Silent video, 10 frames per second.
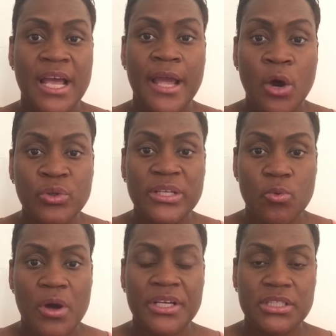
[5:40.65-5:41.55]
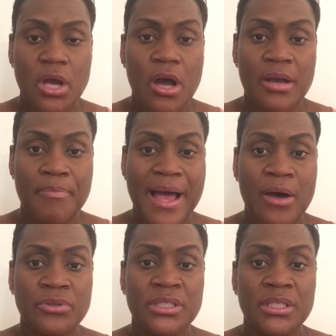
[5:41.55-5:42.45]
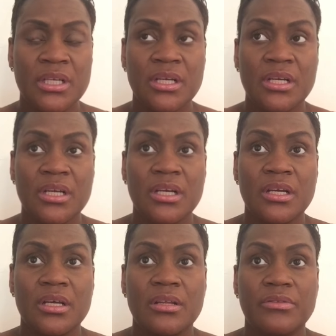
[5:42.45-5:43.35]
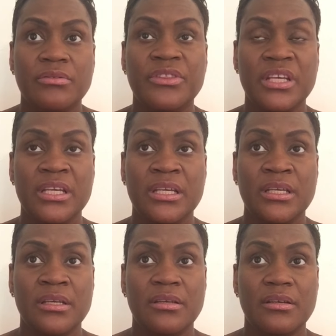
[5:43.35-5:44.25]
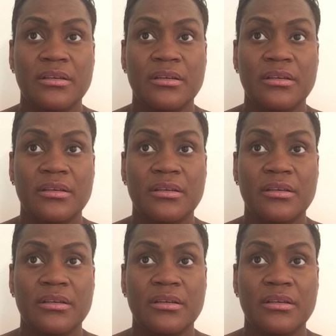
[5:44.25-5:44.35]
I only want to talk about the